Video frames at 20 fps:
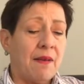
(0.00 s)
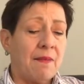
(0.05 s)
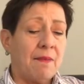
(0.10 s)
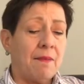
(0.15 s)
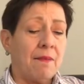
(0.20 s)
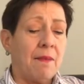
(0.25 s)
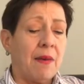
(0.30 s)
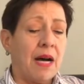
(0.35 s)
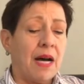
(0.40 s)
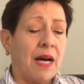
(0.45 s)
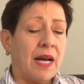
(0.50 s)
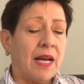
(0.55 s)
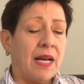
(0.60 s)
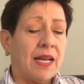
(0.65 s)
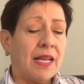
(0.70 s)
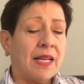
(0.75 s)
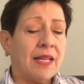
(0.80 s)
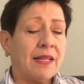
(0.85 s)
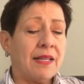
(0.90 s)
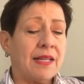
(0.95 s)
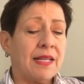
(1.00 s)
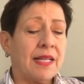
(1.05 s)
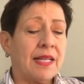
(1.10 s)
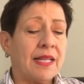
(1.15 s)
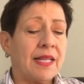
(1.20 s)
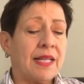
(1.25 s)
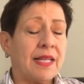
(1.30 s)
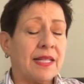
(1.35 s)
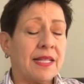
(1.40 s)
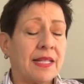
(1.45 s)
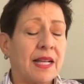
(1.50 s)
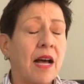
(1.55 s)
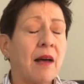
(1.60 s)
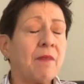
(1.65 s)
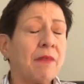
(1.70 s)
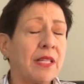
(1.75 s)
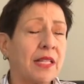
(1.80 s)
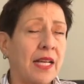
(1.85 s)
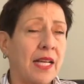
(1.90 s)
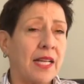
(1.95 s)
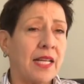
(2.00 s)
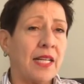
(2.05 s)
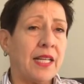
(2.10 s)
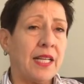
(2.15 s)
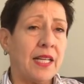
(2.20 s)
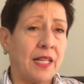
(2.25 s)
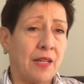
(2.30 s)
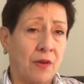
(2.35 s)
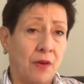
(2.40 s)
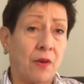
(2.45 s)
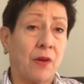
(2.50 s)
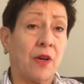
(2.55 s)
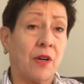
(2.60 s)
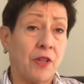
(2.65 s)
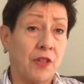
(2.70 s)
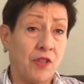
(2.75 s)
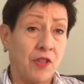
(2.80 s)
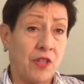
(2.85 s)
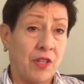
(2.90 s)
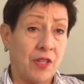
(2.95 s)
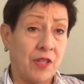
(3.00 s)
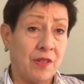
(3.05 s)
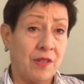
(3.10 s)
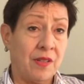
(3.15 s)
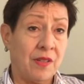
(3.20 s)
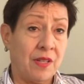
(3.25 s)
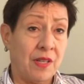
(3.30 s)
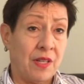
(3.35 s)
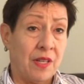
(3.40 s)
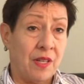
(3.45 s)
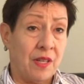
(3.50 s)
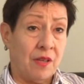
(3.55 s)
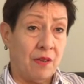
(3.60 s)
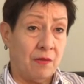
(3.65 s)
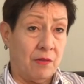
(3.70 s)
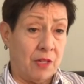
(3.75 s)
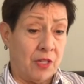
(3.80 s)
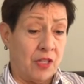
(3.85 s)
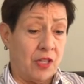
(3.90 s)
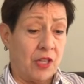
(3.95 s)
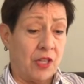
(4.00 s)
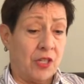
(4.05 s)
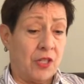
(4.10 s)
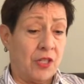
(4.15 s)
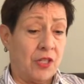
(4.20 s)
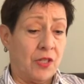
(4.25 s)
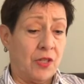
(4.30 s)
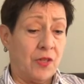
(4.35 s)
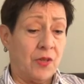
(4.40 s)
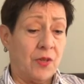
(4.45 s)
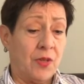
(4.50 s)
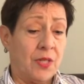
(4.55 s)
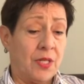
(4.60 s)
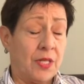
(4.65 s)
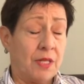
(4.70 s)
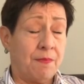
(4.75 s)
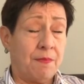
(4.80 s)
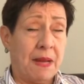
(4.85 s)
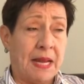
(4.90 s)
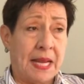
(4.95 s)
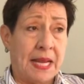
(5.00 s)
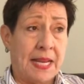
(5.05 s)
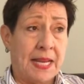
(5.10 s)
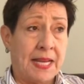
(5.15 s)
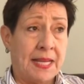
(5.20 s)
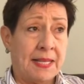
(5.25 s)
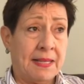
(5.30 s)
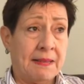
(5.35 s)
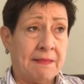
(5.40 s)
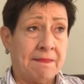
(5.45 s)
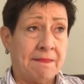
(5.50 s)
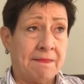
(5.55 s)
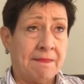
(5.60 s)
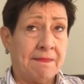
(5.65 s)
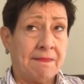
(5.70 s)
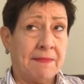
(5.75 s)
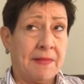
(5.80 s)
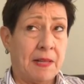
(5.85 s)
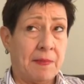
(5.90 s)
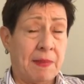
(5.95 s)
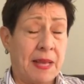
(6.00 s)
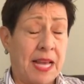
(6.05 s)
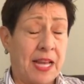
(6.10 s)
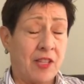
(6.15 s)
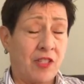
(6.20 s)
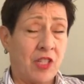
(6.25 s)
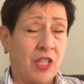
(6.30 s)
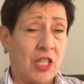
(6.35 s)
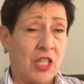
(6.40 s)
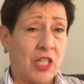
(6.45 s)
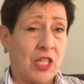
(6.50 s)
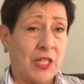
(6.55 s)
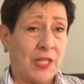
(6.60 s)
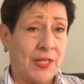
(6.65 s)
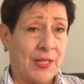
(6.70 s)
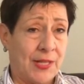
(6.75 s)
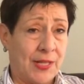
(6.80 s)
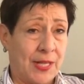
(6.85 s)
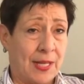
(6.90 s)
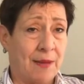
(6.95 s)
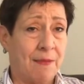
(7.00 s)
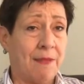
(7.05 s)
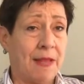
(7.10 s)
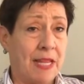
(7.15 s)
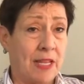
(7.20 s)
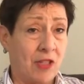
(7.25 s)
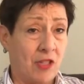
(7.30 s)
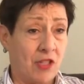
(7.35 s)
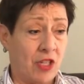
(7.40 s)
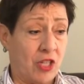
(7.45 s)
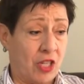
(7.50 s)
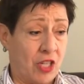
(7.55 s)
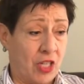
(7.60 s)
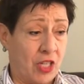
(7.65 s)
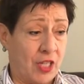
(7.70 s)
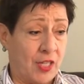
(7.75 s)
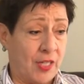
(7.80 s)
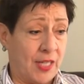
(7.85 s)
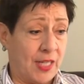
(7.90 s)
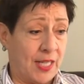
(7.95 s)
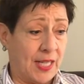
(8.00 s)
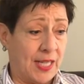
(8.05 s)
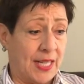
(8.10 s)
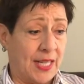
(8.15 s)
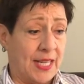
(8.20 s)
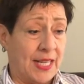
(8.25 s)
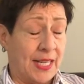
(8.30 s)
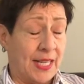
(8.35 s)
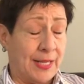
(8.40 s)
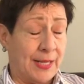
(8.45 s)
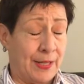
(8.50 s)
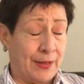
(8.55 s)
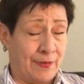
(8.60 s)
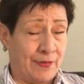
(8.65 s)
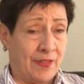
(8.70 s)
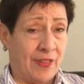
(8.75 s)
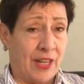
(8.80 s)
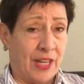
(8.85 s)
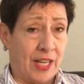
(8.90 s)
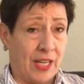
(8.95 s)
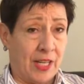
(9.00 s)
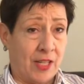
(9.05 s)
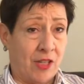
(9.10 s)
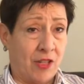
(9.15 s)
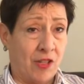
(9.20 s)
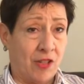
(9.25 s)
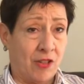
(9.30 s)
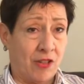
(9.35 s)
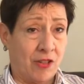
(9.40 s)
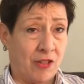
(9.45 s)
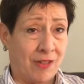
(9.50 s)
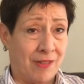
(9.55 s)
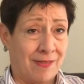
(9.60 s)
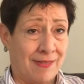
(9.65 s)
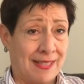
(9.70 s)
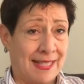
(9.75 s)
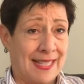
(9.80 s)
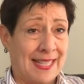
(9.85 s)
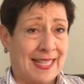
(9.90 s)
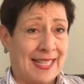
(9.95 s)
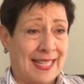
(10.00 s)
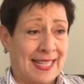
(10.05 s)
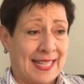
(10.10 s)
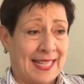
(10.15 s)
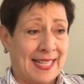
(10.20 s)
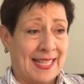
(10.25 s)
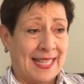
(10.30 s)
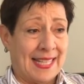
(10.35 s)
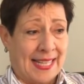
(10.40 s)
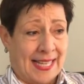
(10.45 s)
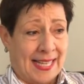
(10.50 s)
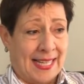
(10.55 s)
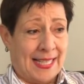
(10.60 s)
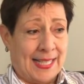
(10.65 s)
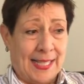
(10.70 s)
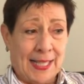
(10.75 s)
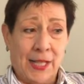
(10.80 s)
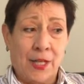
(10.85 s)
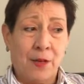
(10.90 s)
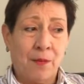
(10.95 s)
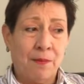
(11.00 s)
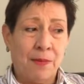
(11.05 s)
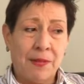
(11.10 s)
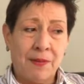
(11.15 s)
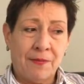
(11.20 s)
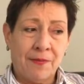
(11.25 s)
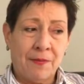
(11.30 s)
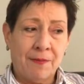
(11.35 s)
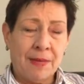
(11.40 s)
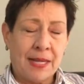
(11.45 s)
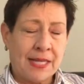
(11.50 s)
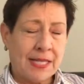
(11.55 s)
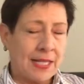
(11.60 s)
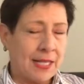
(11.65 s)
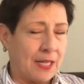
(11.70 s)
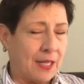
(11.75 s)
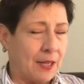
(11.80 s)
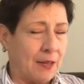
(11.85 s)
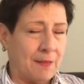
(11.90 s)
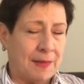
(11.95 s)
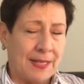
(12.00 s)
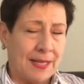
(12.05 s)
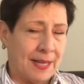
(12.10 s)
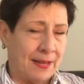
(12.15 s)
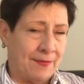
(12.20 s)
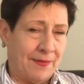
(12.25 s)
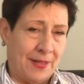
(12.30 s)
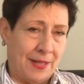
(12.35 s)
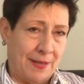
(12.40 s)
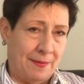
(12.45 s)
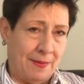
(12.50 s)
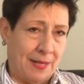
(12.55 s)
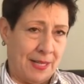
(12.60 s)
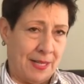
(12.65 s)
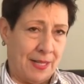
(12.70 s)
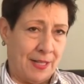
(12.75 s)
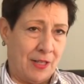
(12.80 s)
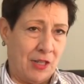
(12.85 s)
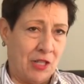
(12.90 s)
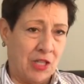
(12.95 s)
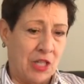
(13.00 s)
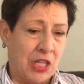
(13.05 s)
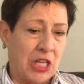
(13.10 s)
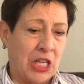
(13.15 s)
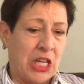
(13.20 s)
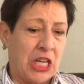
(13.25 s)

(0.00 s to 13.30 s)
my complicated origin, which includes Spain, the Apaches, the Comanches, the French, a little bit from Mexico, but not very much,